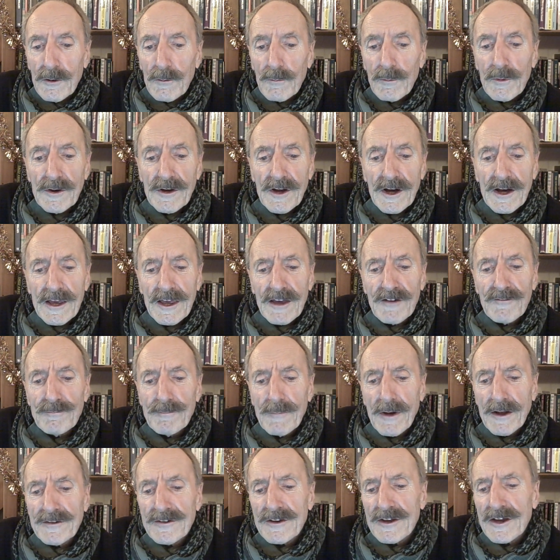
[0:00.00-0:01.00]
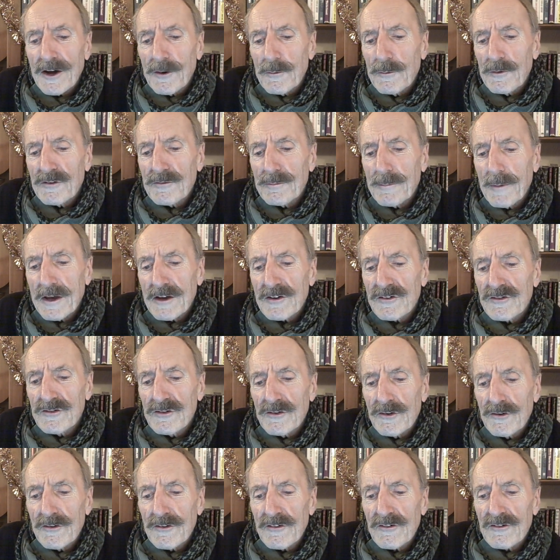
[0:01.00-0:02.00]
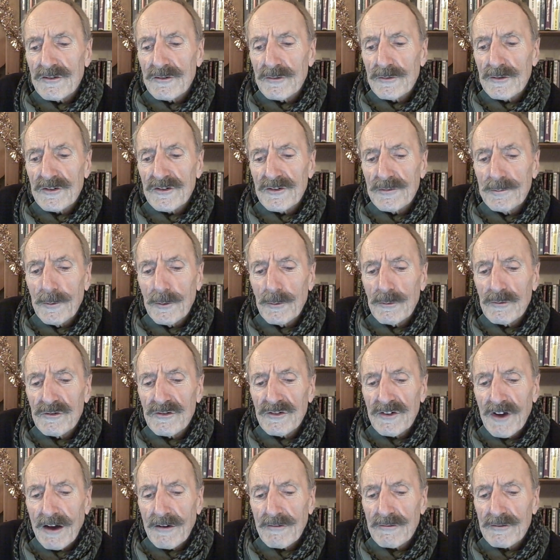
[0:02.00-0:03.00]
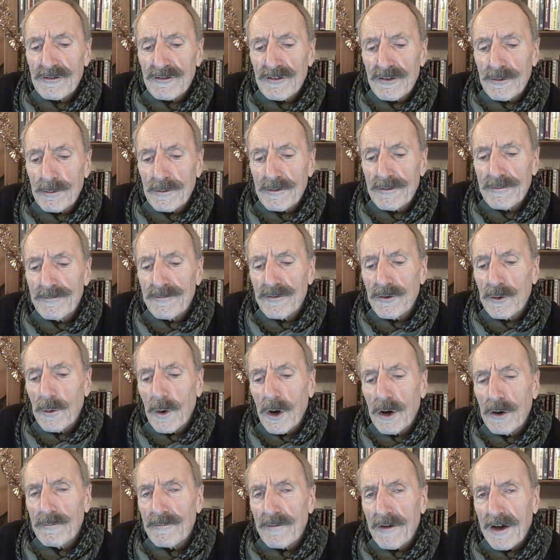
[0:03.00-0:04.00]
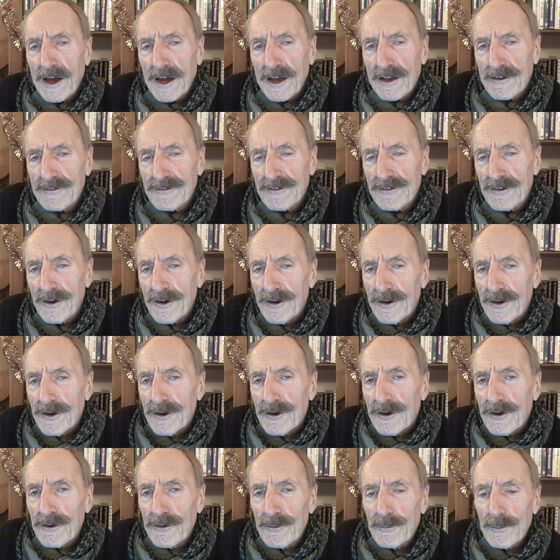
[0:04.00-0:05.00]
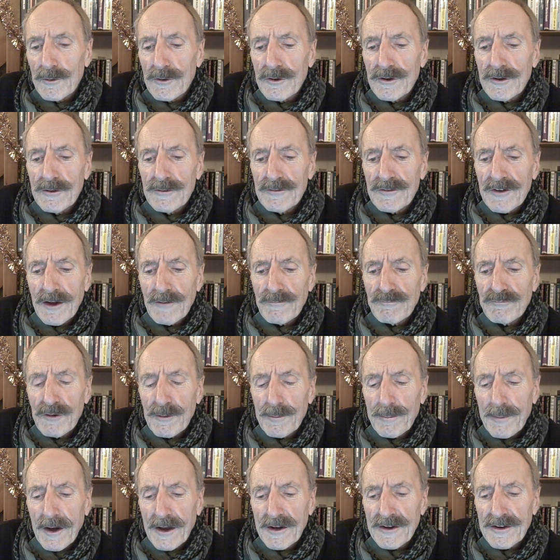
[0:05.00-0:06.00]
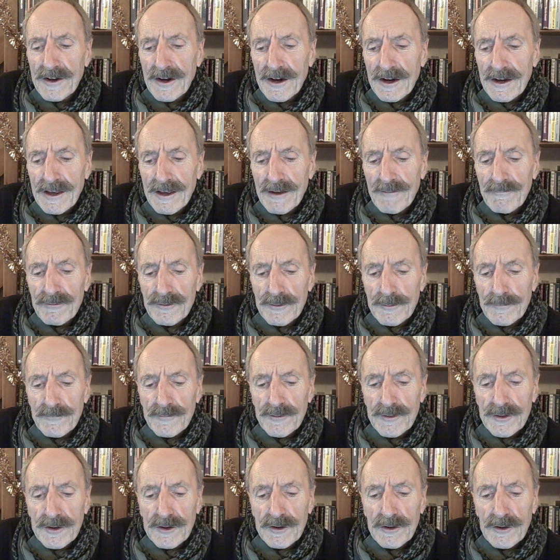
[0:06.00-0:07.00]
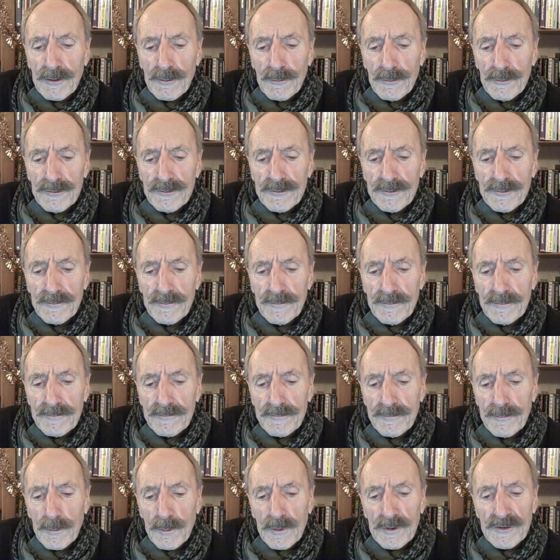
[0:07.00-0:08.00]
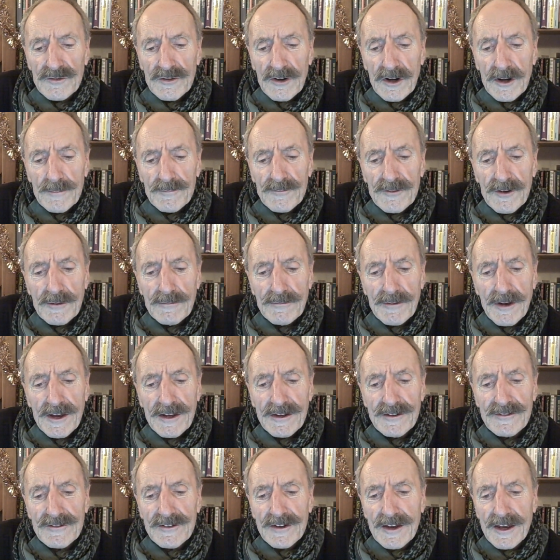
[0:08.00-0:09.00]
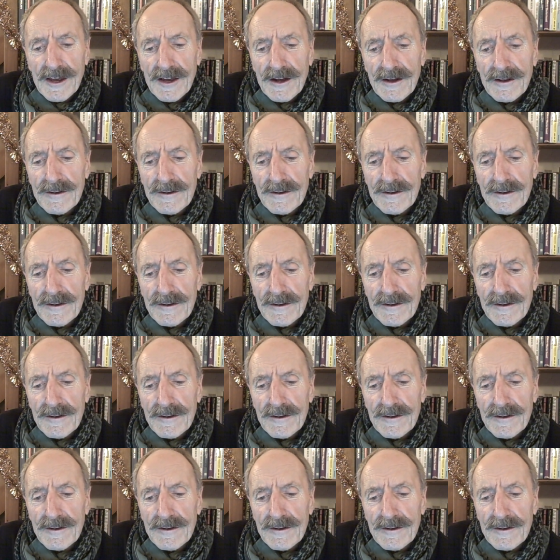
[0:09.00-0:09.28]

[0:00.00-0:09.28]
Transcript: When I give money, I always make sure it's to a small charity with few overheads who will use every penny I give them for the cause for which I am donating.